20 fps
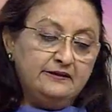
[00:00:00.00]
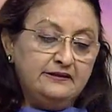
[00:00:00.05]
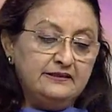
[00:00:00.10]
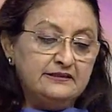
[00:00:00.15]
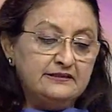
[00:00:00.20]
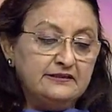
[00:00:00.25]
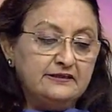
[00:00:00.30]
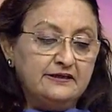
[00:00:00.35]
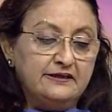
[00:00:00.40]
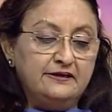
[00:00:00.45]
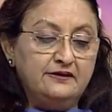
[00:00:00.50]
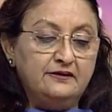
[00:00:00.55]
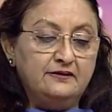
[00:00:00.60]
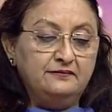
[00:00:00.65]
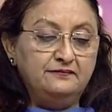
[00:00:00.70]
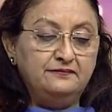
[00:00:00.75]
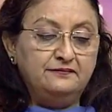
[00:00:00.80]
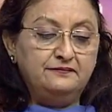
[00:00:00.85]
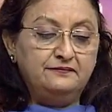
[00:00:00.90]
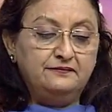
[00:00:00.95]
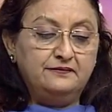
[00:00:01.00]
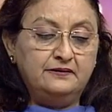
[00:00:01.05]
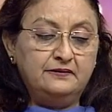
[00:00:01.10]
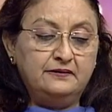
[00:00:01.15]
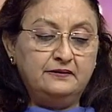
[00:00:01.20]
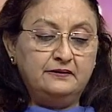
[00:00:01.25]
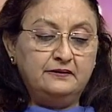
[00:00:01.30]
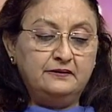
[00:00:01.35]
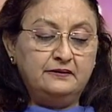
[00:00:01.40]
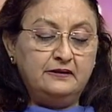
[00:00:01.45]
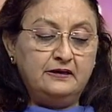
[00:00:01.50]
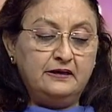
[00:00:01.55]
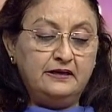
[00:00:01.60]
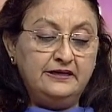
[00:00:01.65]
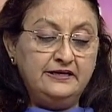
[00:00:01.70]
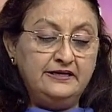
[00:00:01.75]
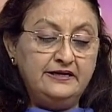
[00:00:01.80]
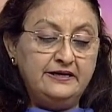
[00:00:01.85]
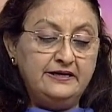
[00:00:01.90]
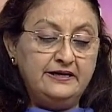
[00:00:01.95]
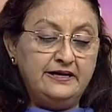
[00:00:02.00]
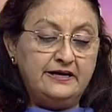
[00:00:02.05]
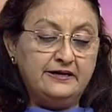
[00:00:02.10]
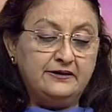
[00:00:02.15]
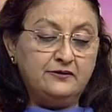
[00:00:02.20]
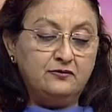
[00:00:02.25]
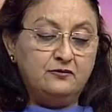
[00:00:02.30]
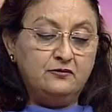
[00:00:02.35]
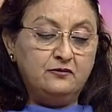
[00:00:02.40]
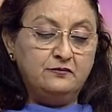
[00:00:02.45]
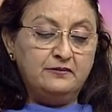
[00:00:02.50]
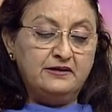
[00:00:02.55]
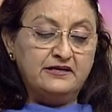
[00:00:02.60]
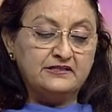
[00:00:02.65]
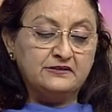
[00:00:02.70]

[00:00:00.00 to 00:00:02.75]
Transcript: this kind of uh, onion at home